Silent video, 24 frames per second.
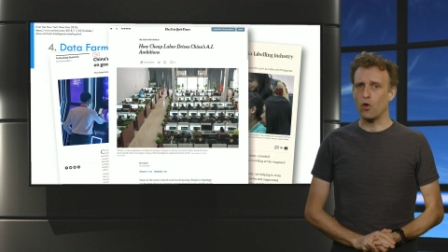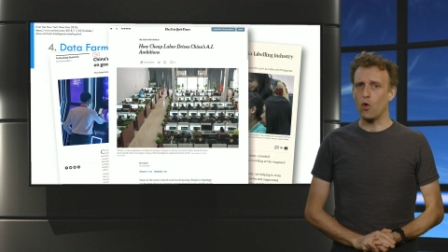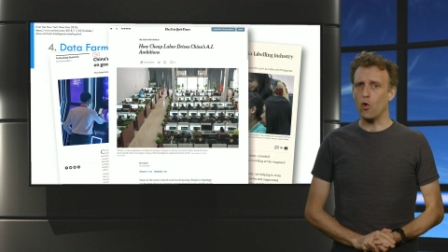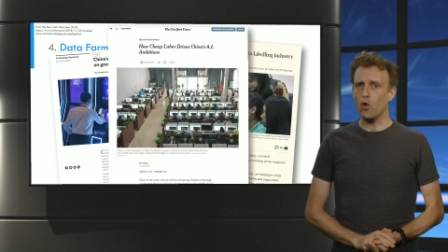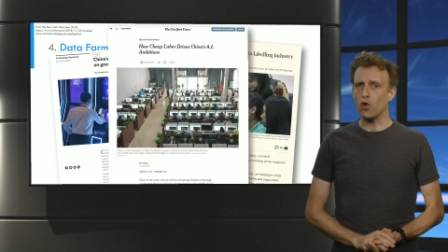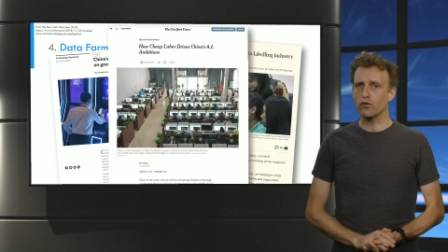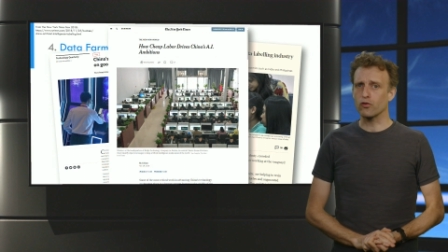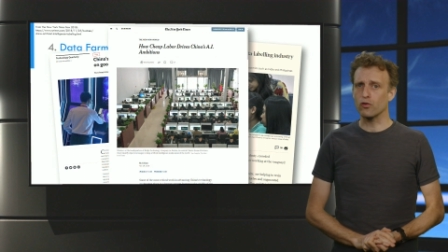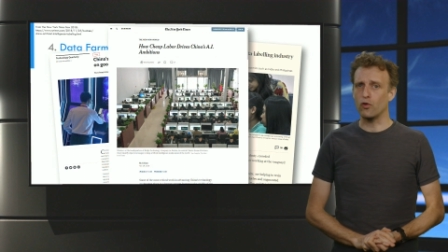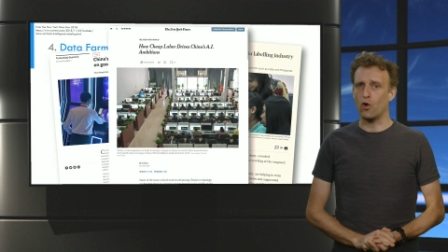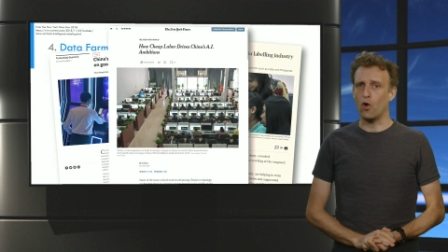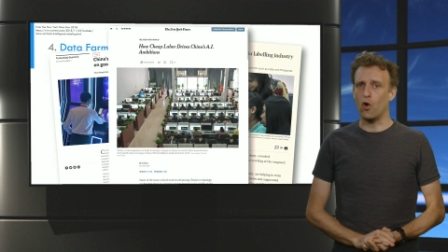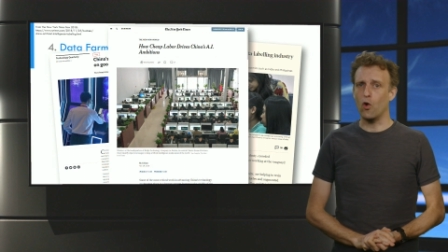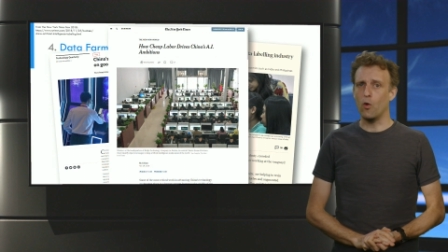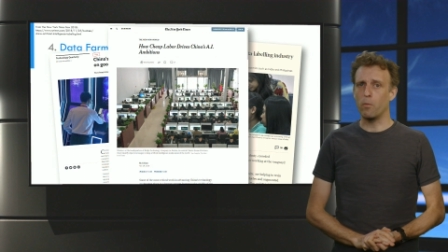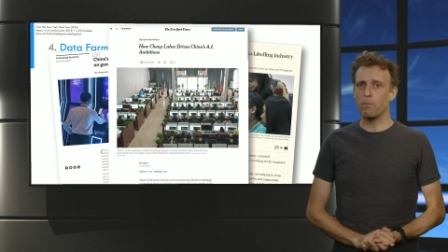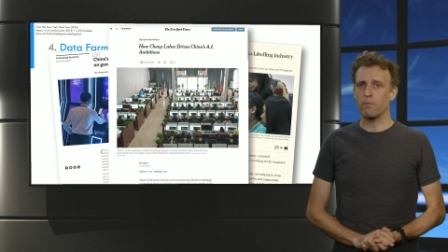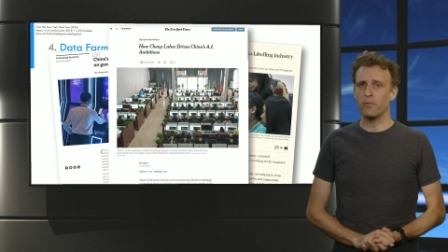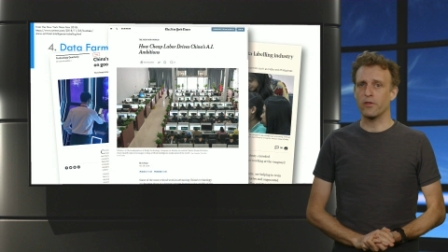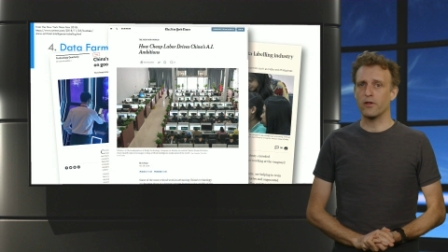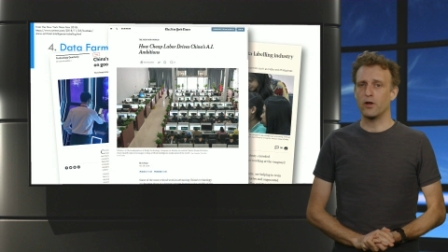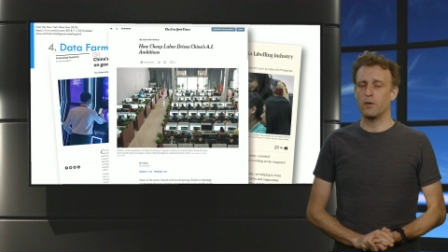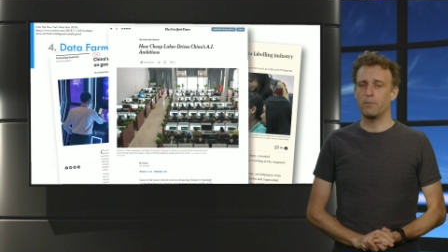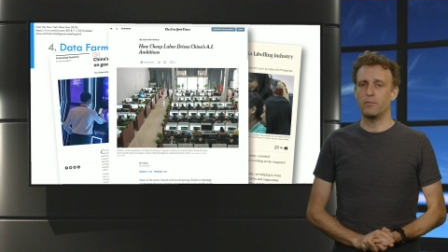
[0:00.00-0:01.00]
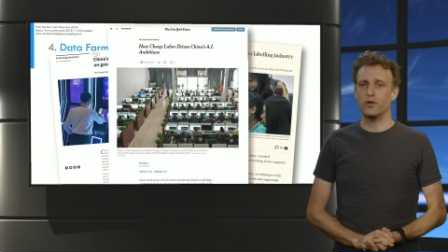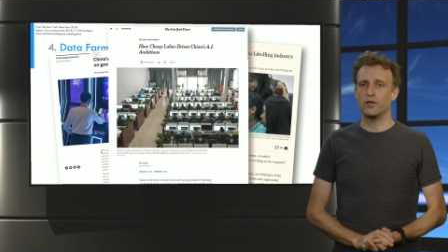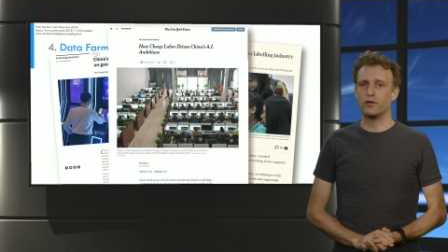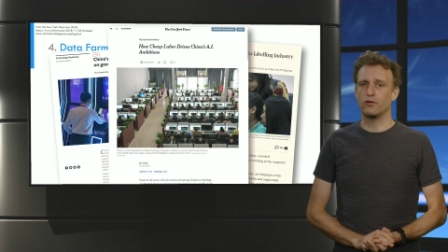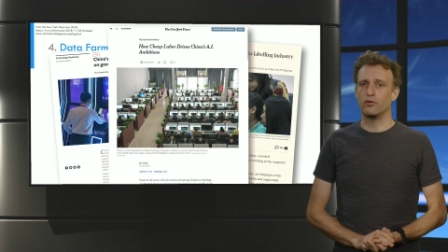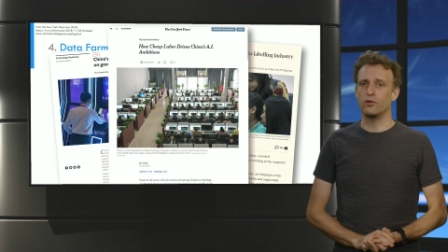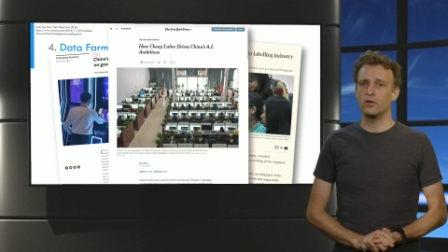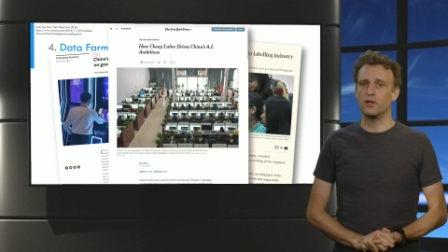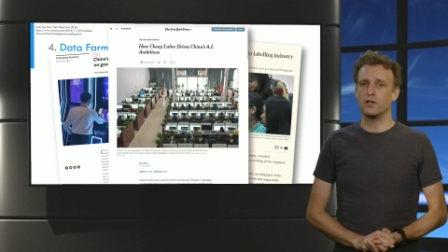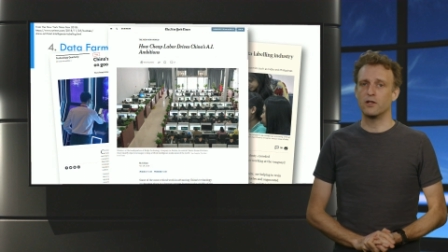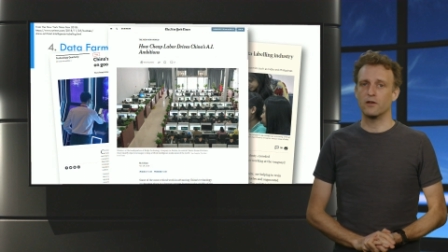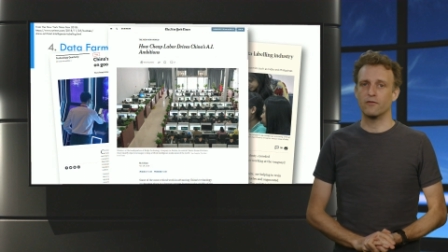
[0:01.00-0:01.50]
also open the
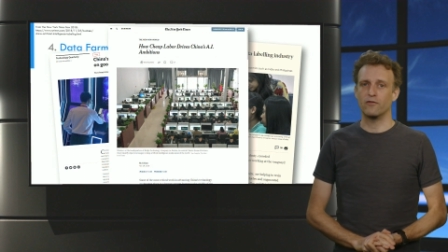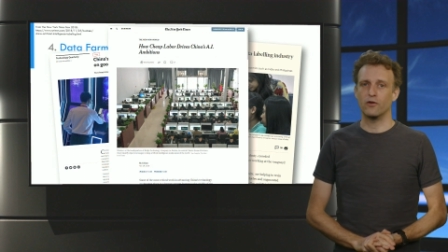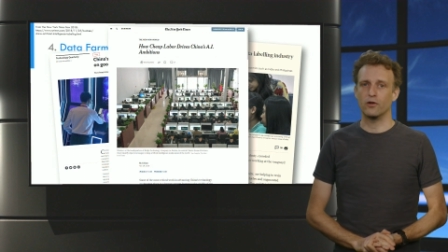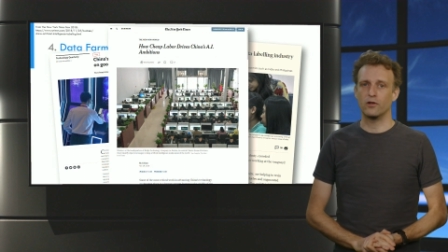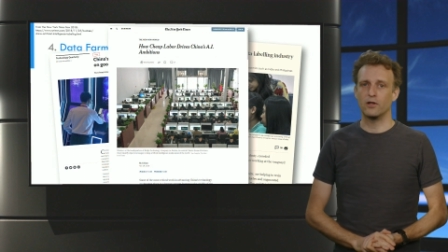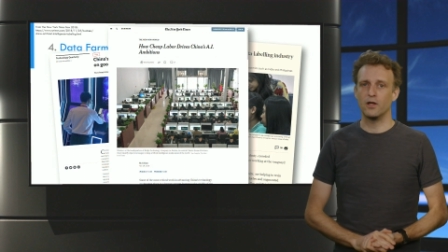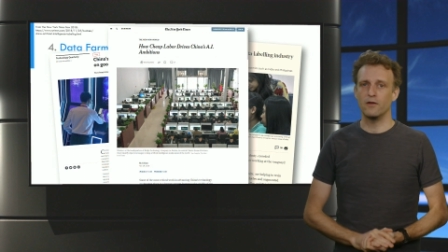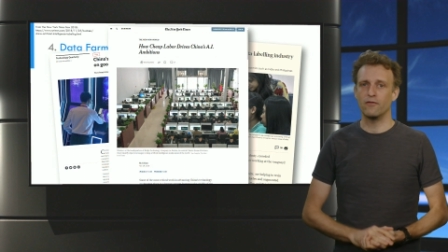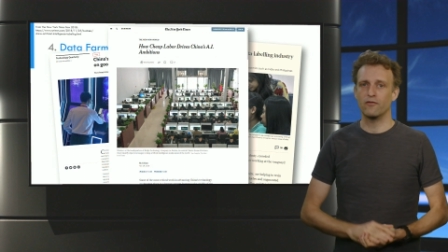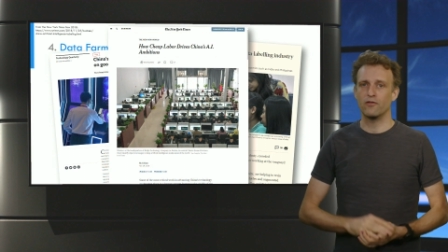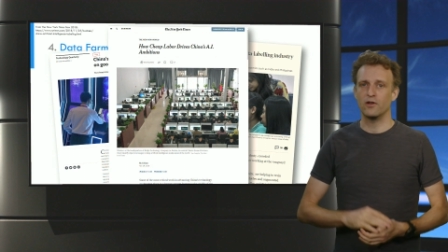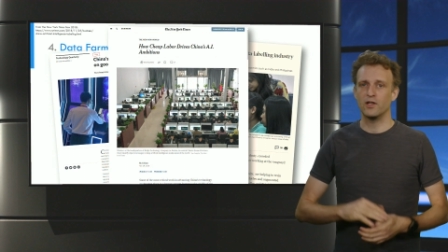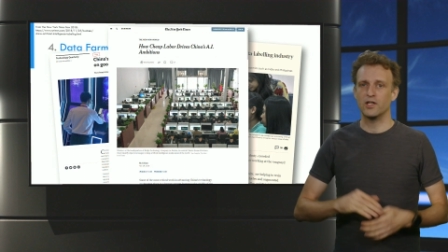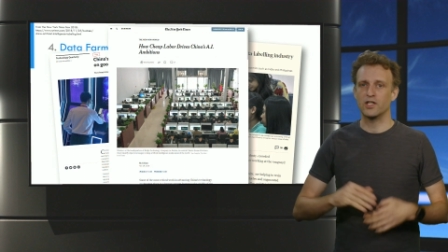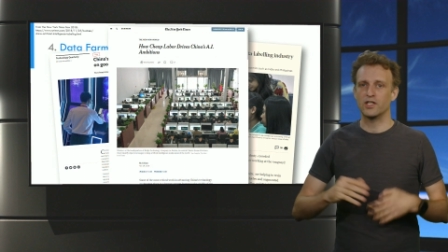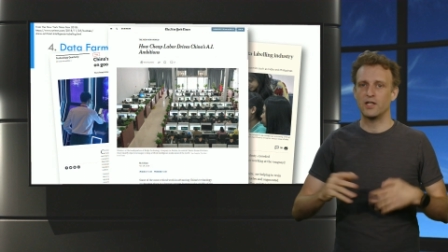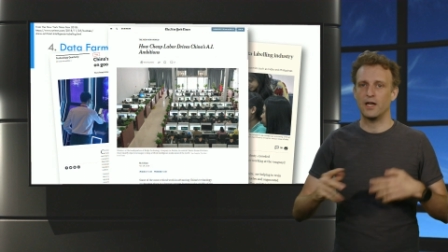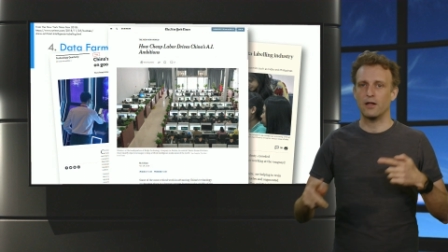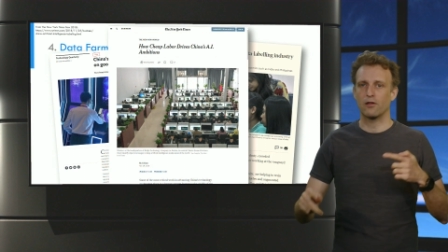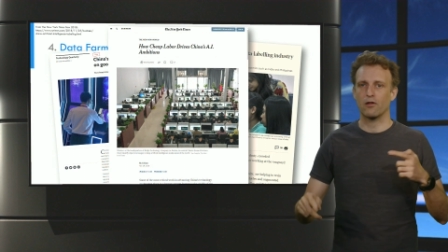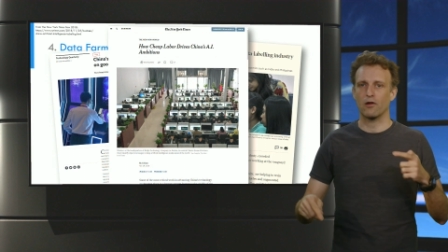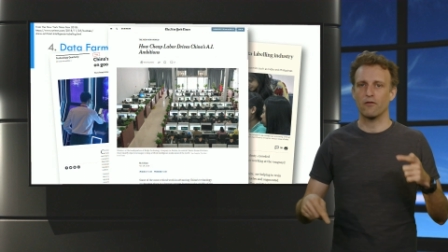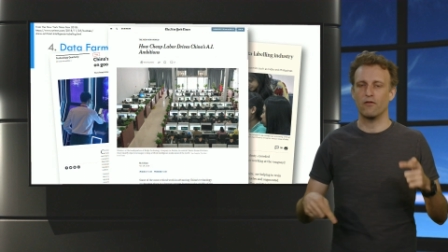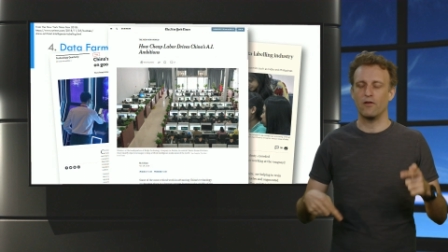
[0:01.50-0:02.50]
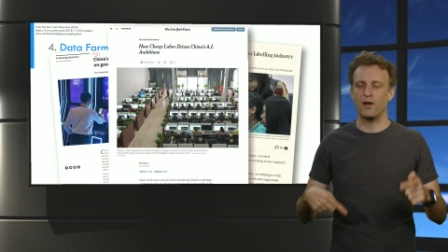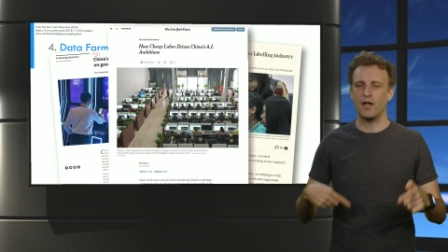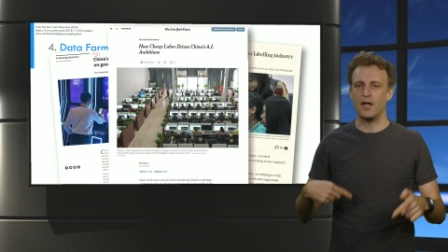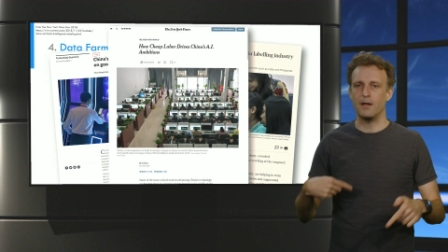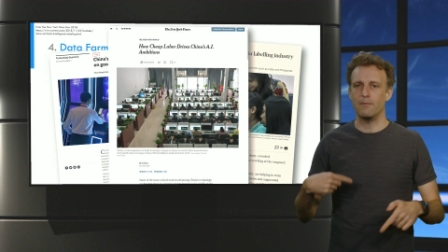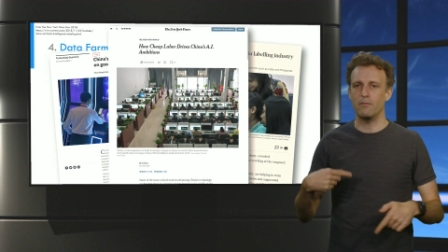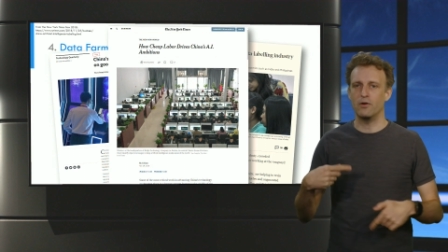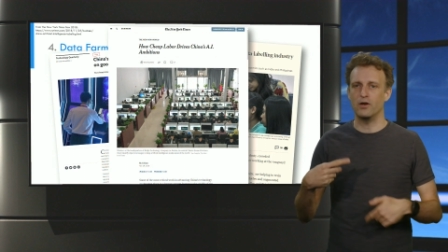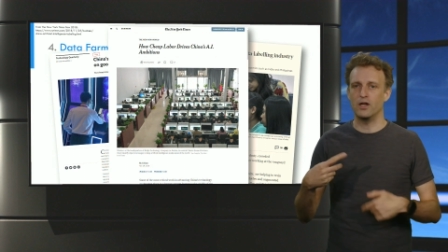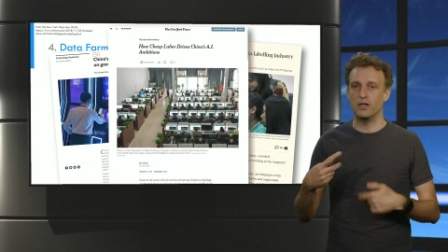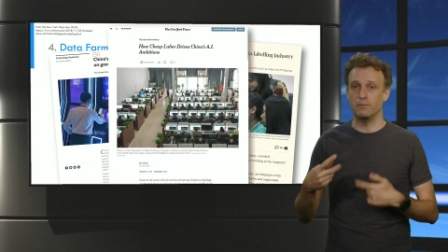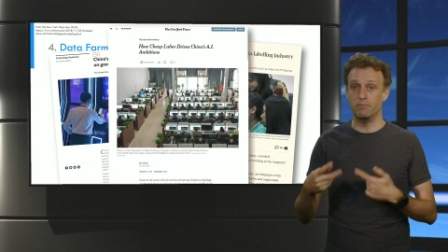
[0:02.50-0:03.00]
opportunity for different shades of
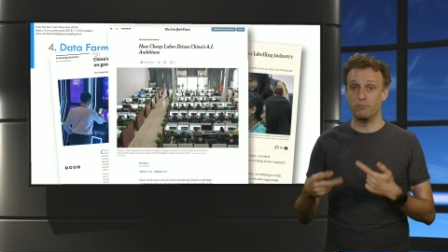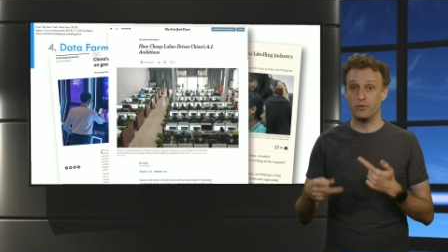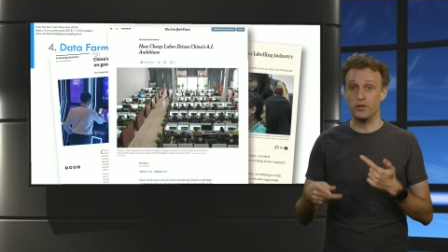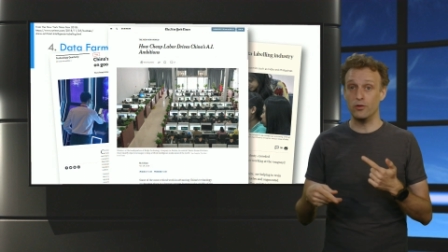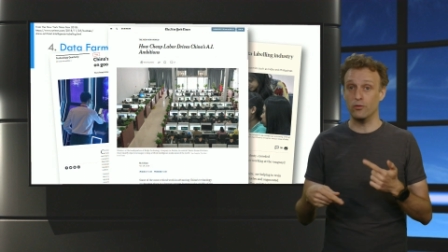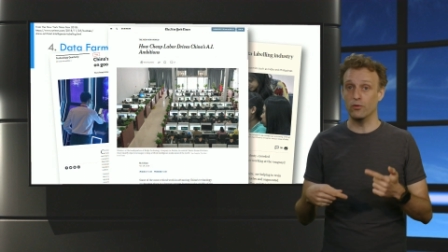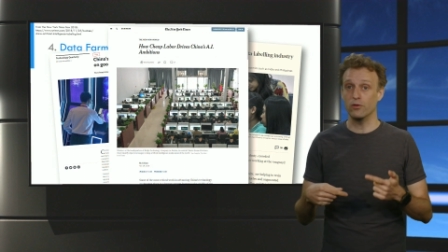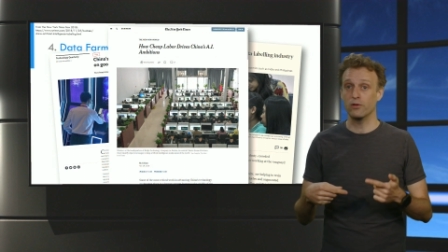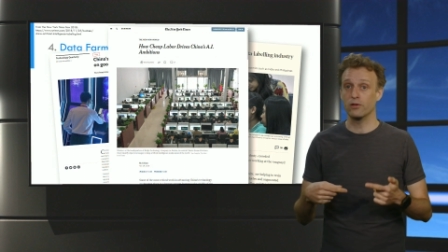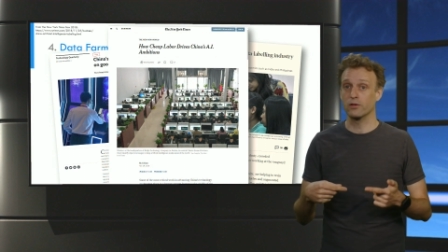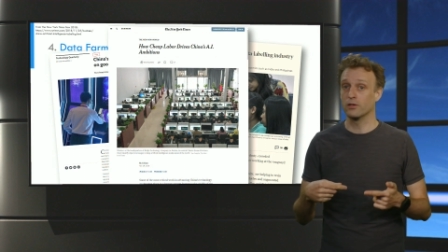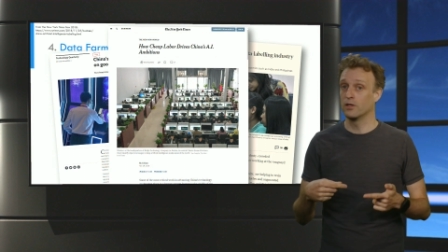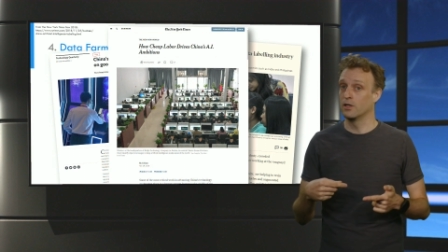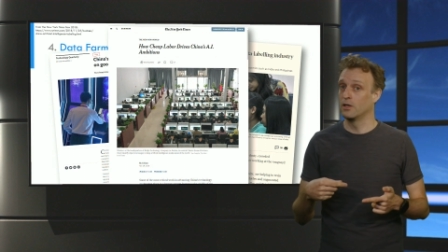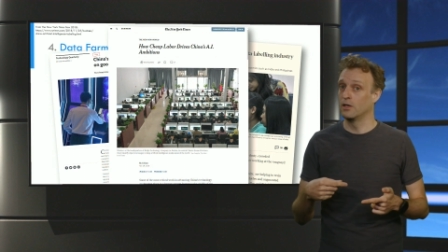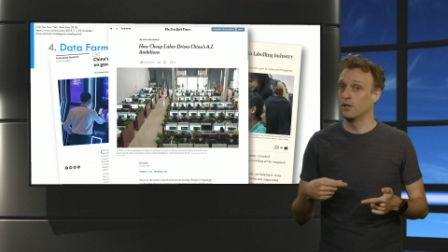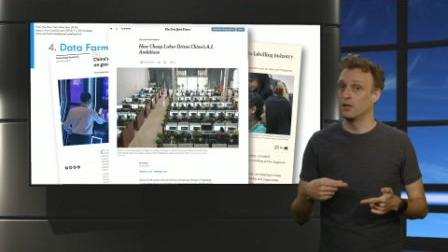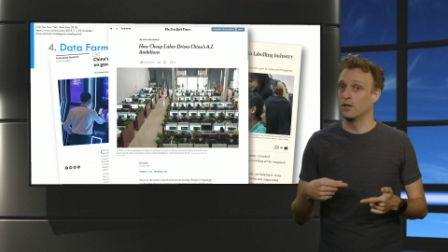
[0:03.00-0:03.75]
labor abuse